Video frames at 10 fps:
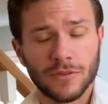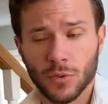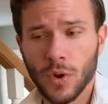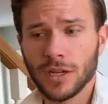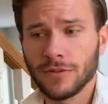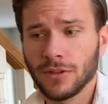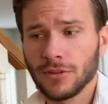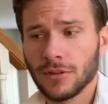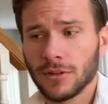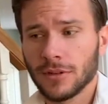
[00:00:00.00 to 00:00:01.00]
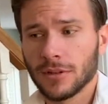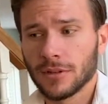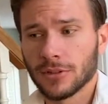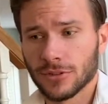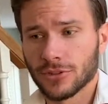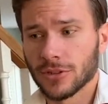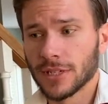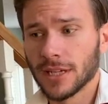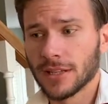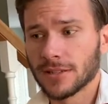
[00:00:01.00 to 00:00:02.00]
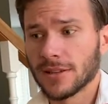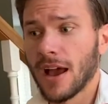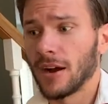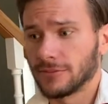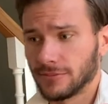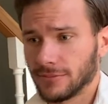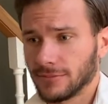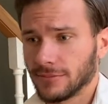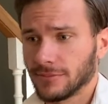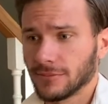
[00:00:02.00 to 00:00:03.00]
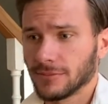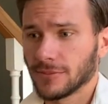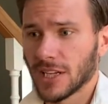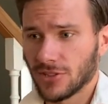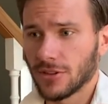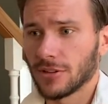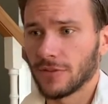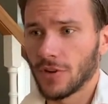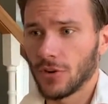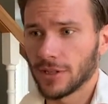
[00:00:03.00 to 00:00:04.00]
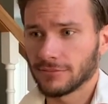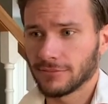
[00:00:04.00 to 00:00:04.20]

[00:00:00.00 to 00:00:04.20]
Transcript: For one of you, your journey ends now. Let's start the voting.